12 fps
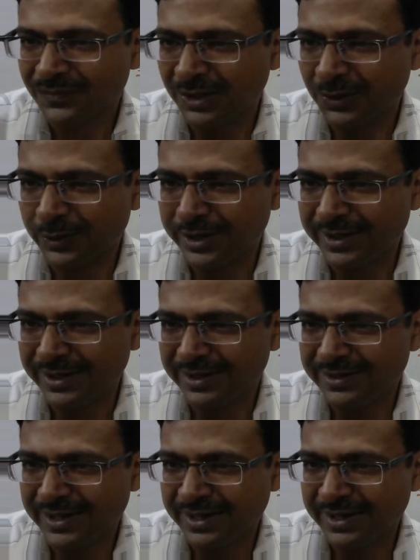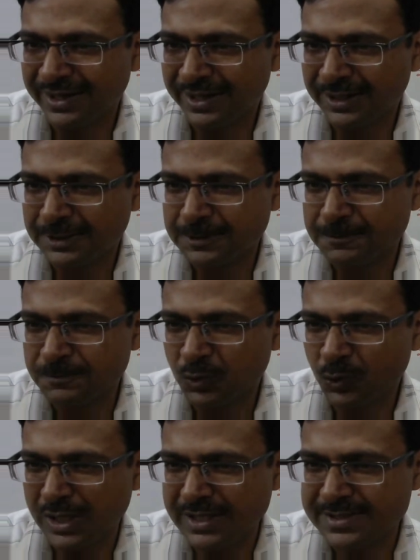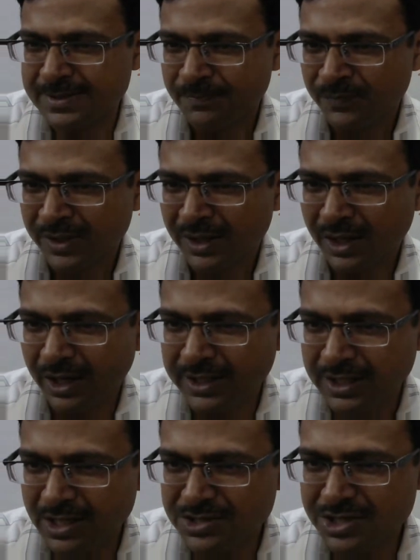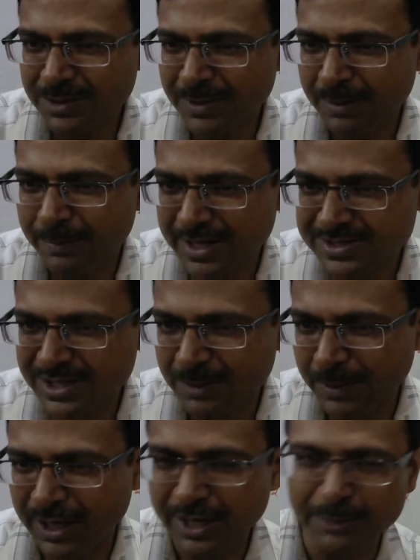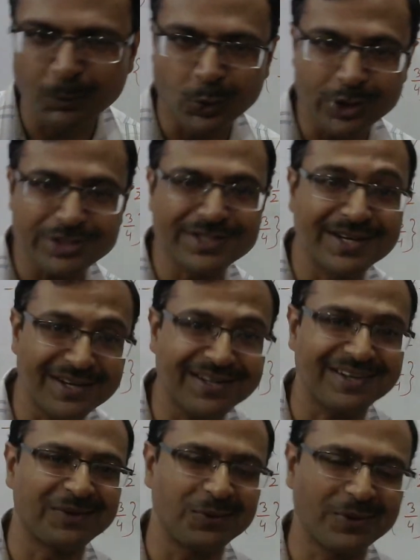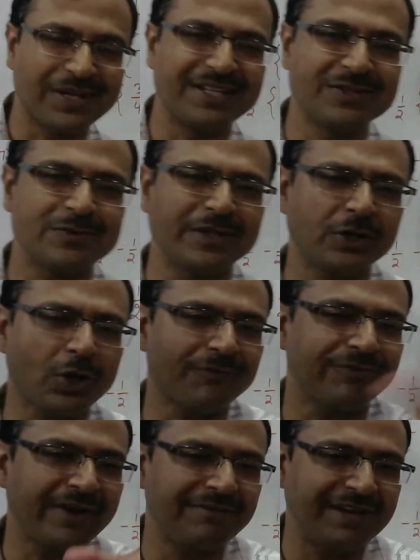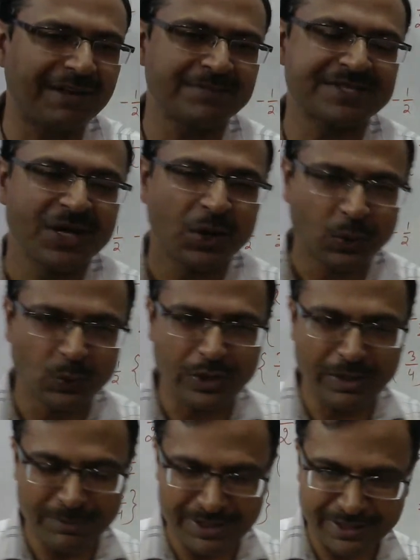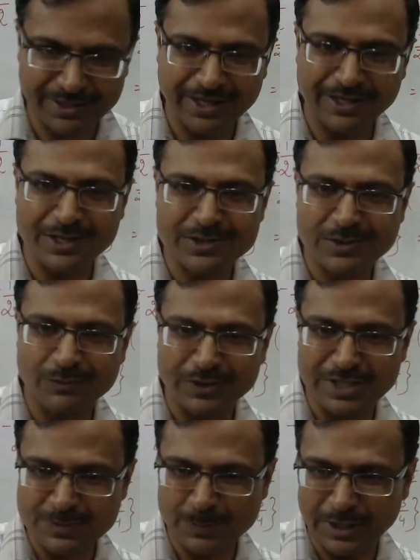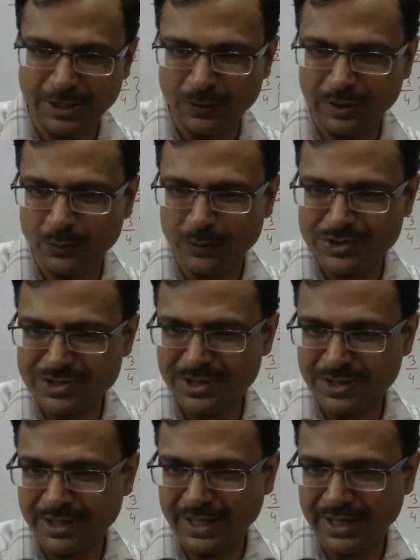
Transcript: Okay, then who else? Anika Sharma, Bhaskar Pal, and Mohit Garg. Okay, these were the top five names who gave me the correct answer for this particular question.